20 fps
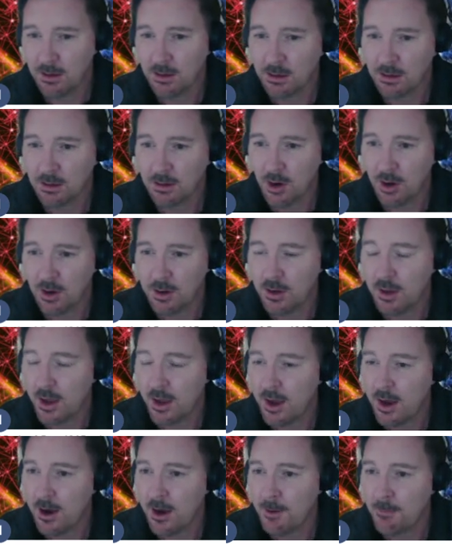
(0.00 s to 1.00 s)
God,
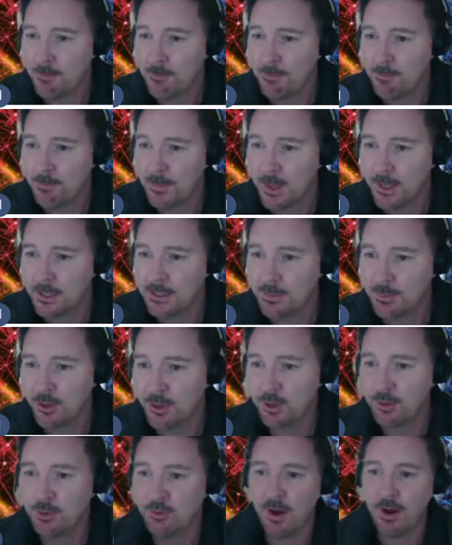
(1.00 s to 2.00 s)
it's a
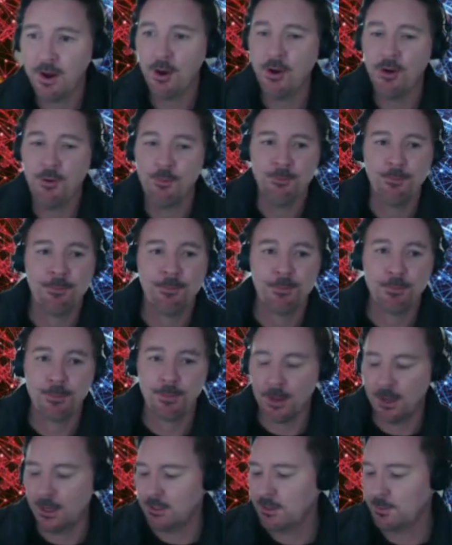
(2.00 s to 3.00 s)
pretty good run home.
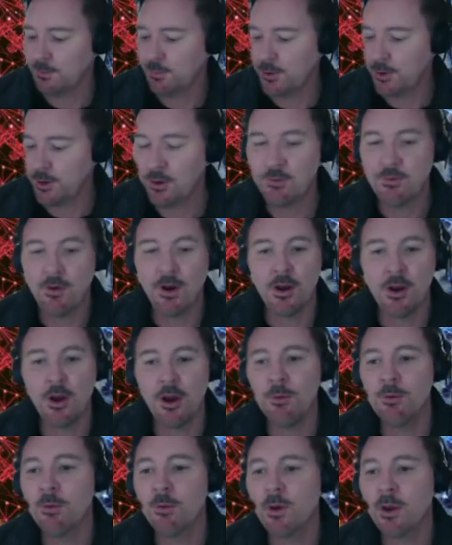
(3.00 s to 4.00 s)
It's a pretty good run
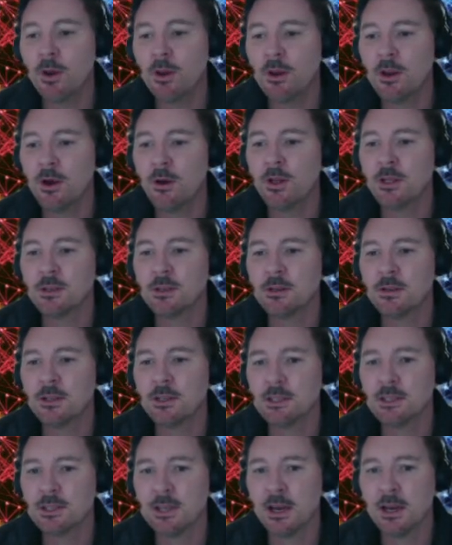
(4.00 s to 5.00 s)
home. And when you go into
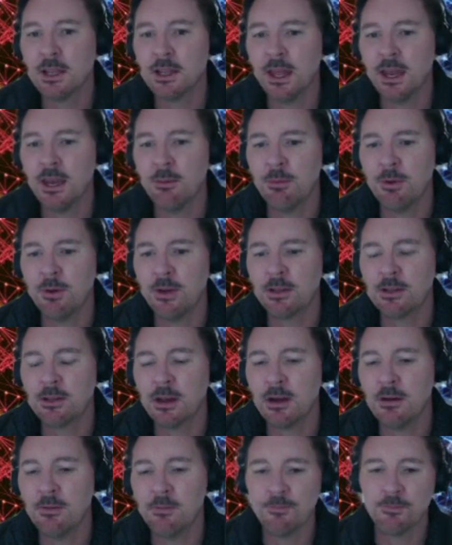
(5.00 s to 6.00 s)
this ladder
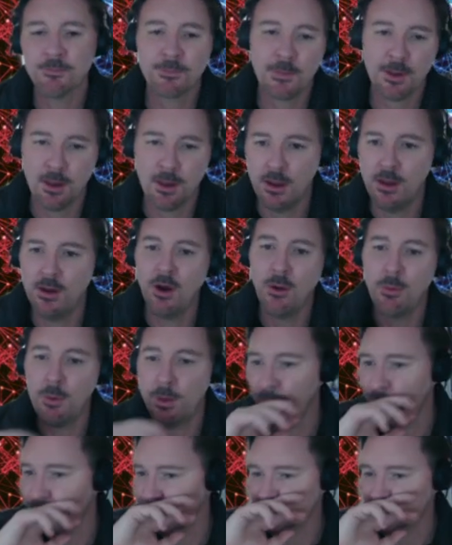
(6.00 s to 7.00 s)
predictor, and I
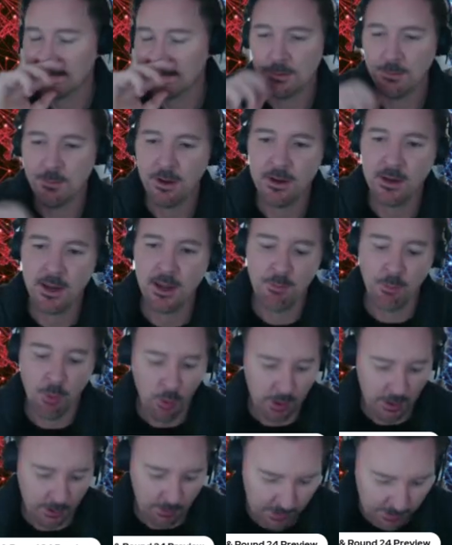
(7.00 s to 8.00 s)
went through this on Monday
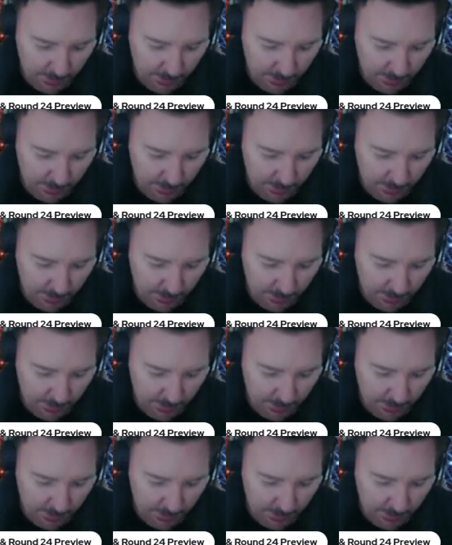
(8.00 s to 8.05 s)
morning with a